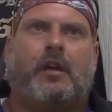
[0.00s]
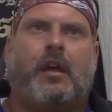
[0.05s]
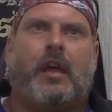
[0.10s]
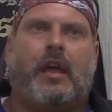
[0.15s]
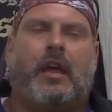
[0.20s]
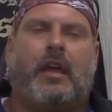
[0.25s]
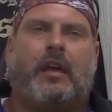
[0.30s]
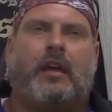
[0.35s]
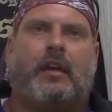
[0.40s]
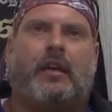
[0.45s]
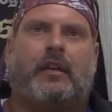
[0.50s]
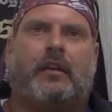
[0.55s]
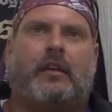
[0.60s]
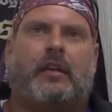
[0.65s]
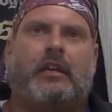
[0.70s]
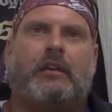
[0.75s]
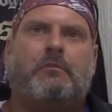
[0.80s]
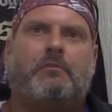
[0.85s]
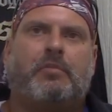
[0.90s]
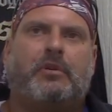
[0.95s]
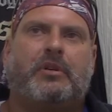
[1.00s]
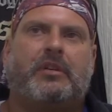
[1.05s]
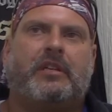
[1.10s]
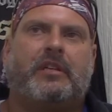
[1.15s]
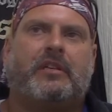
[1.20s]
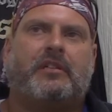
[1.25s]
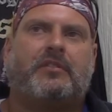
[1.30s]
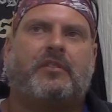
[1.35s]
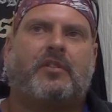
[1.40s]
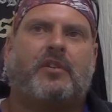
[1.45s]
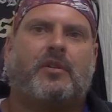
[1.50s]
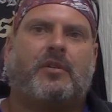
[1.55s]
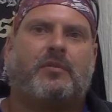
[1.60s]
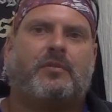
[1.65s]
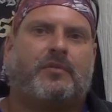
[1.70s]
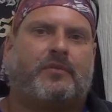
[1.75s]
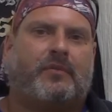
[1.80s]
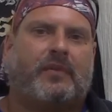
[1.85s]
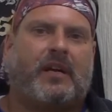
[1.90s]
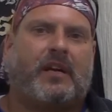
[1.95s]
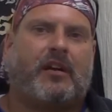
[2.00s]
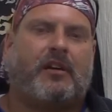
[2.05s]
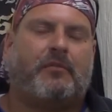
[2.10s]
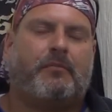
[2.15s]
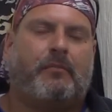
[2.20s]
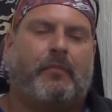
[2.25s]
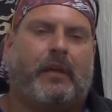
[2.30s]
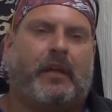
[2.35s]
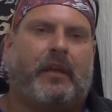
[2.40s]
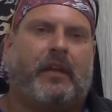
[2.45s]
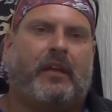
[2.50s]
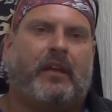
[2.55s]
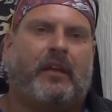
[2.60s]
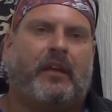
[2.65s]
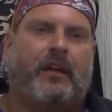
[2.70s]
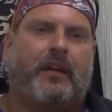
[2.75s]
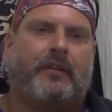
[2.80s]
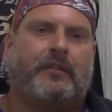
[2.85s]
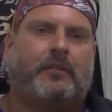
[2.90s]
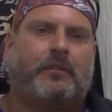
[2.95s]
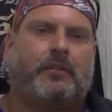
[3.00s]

and he put his arms around me,